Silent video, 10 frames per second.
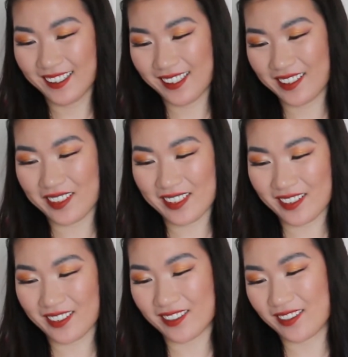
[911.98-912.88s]
Anyways, you
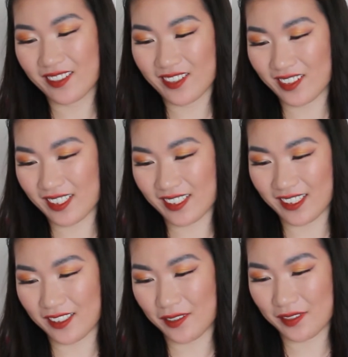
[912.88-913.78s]
know, usual
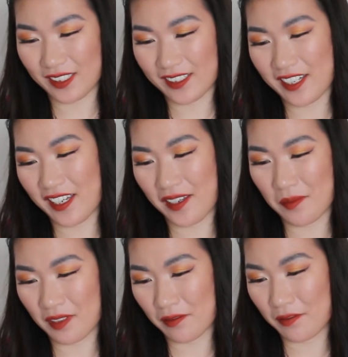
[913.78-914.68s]
stuff like
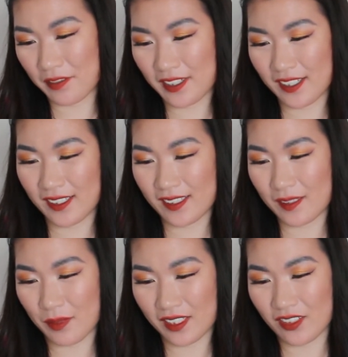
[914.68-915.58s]
tame the frizz,
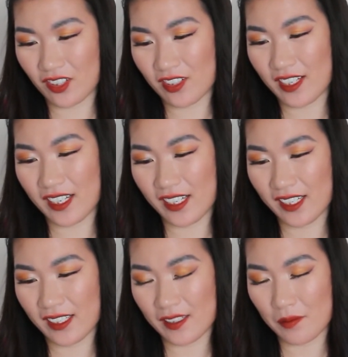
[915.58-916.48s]
make it
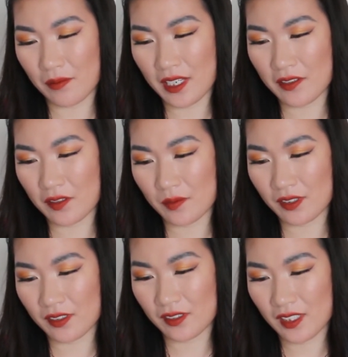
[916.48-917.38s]
shine and
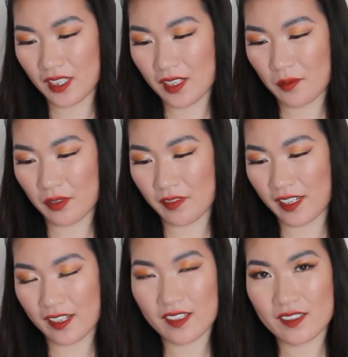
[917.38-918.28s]
manageable, provide
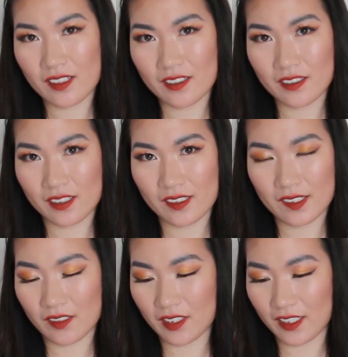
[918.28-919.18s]
instantly
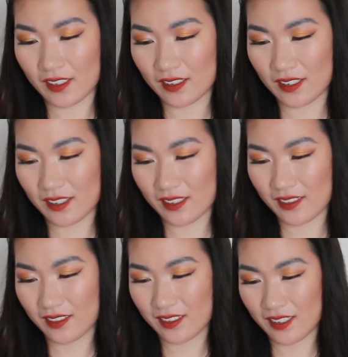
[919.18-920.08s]
silkiness.
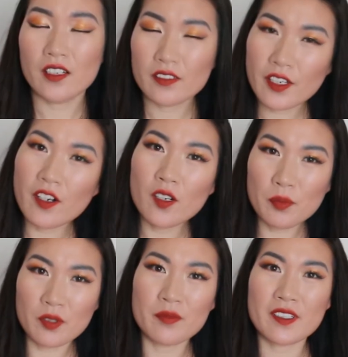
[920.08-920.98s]
They all
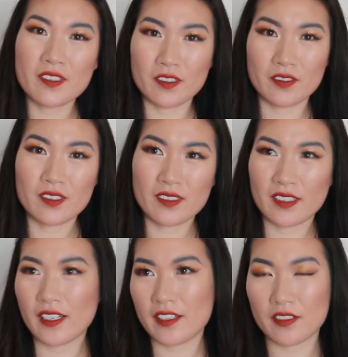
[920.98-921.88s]
promise those,
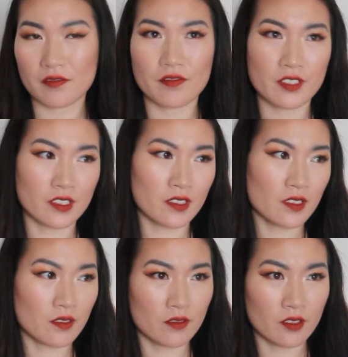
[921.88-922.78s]
like
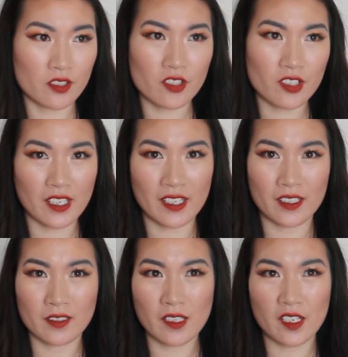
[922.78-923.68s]
anti-frizz, look
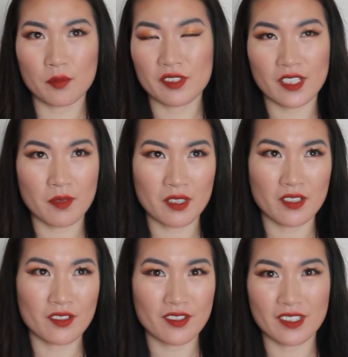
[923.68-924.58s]
shine, help with
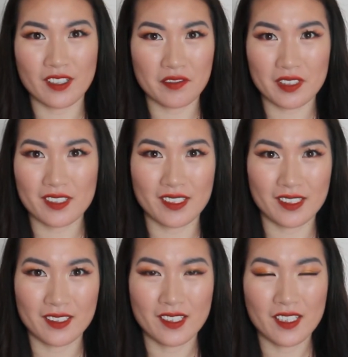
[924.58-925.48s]
damage and
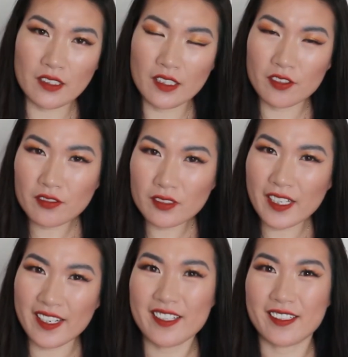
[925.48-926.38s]
everything. I don't
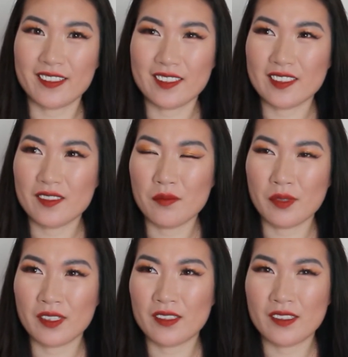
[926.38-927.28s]
hate it,
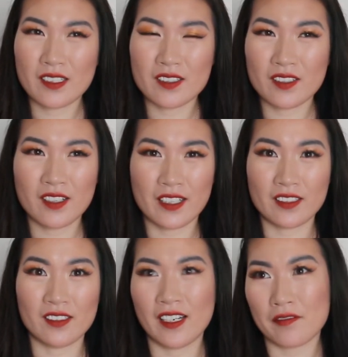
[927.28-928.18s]
but it's not like a
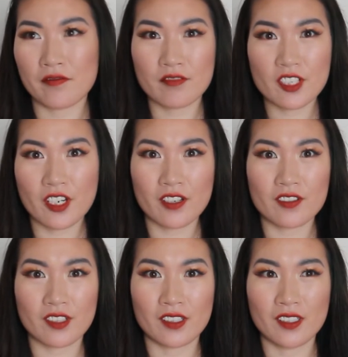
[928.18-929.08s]

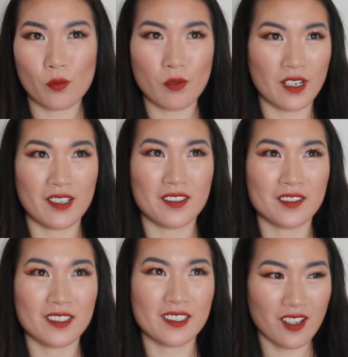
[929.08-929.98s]
life-changing
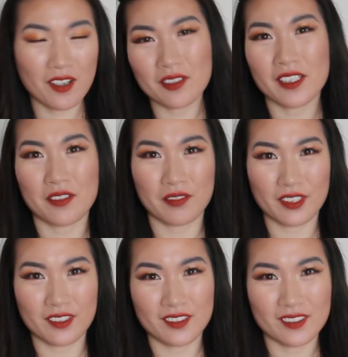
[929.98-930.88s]
wow, like holy
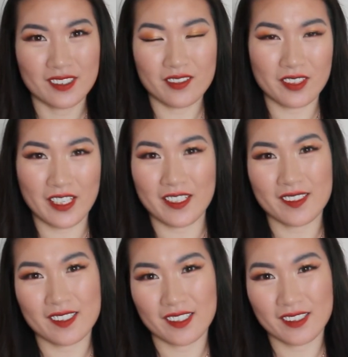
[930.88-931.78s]
grail or
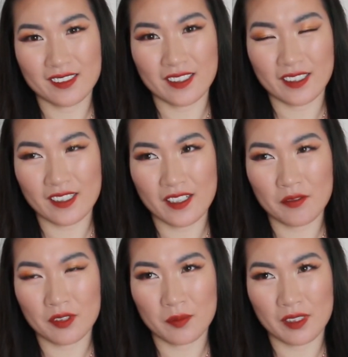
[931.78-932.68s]
anything. Like I
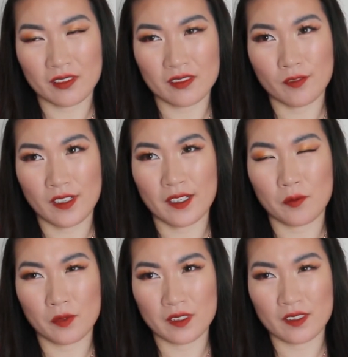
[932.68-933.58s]
would be
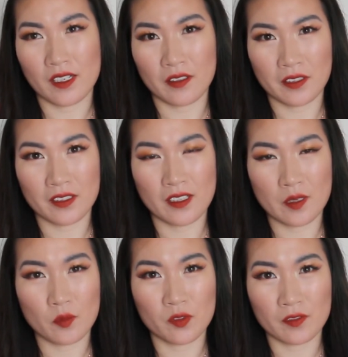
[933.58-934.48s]
fine without it
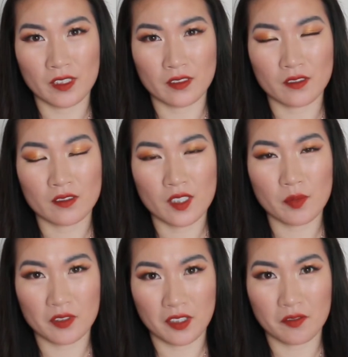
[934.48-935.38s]
and move on, keep
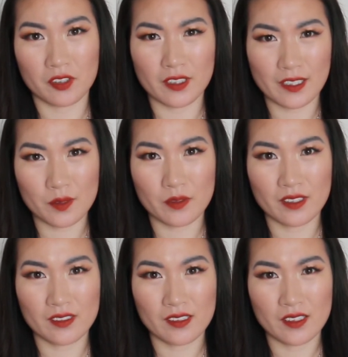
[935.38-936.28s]
looking for the next one.